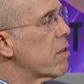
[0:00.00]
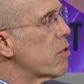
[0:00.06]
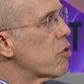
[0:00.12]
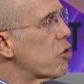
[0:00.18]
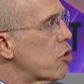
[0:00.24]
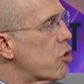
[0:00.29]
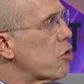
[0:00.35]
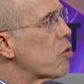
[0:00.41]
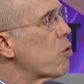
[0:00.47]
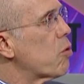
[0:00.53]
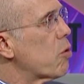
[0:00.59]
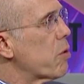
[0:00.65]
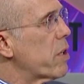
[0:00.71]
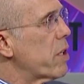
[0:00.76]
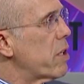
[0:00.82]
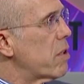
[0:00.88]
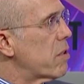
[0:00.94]

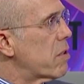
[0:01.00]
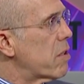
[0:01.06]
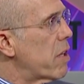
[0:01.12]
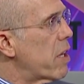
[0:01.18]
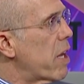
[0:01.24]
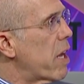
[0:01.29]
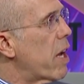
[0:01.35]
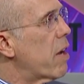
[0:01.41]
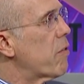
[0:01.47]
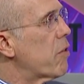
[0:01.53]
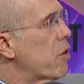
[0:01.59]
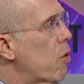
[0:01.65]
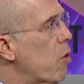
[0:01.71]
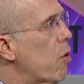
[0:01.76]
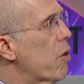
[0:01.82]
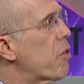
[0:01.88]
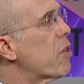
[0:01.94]
stories that have an
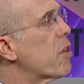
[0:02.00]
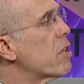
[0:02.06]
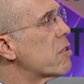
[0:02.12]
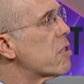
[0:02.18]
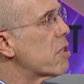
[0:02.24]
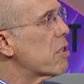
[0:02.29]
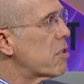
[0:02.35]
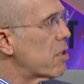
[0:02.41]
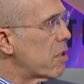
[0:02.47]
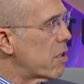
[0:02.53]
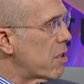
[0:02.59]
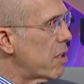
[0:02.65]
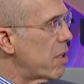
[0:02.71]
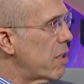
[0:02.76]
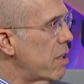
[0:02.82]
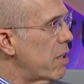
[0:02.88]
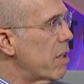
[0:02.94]

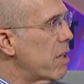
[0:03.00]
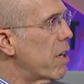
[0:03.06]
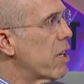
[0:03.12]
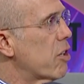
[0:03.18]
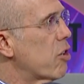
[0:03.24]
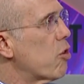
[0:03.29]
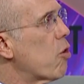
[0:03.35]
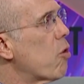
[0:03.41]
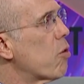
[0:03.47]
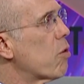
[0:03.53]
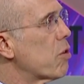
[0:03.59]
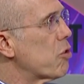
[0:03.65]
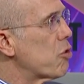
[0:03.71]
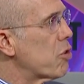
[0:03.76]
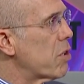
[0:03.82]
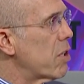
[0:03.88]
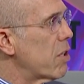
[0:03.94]
authenticity and an
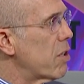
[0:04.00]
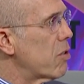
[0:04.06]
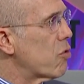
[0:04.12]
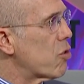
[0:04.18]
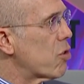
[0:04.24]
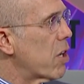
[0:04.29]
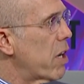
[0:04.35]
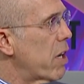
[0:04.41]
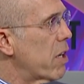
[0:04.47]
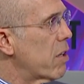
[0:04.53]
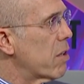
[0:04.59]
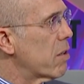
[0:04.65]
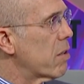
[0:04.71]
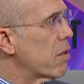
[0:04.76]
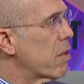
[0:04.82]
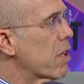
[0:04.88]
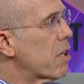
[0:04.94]
origin in
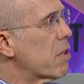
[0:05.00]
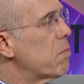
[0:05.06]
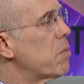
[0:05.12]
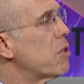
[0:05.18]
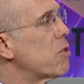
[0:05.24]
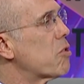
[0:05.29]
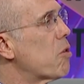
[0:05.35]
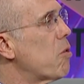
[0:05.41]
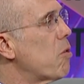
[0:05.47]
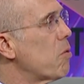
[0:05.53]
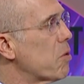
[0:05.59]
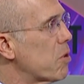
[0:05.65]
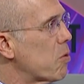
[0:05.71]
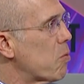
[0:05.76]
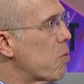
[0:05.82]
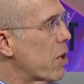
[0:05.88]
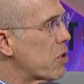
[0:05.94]
China that can be told
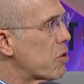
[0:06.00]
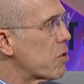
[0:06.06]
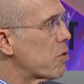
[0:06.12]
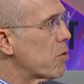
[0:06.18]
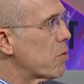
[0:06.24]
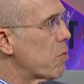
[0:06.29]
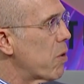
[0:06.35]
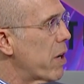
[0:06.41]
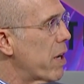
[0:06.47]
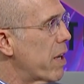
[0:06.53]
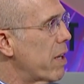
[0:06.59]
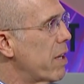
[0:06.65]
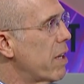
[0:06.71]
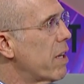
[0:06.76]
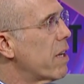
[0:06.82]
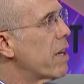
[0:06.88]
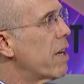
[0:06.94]
in a Western way
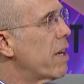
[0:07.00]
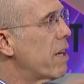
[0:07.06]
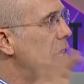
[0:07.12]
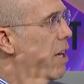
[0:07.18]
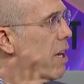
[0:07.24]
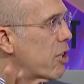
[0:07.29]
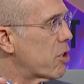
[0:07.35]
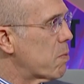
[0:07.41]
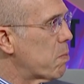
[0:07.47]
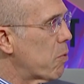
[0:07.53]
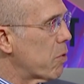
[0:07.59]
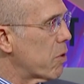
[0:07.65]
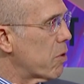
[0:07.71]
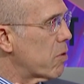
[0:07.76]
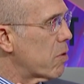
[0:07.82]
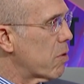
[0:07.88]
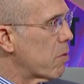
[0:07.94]
and
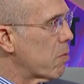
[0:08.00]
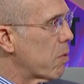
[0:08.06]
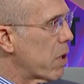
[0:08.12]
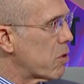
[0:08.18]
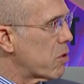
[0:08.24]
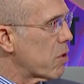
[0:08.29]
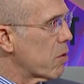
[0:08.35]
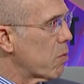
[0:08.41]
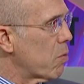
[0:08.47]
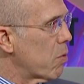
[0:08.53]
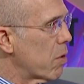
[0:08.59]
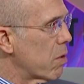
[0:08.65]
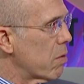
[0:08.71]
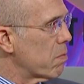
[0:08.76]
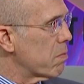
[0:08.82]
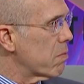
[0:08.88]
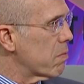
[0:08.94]
exported to the rest of the
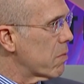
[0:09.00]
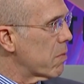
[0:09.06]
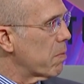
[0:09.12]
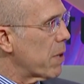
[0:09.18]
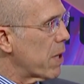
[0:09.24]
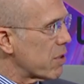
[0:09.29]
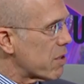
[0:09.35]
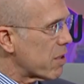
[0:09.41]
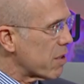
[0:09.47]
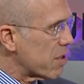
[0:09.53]
world. Best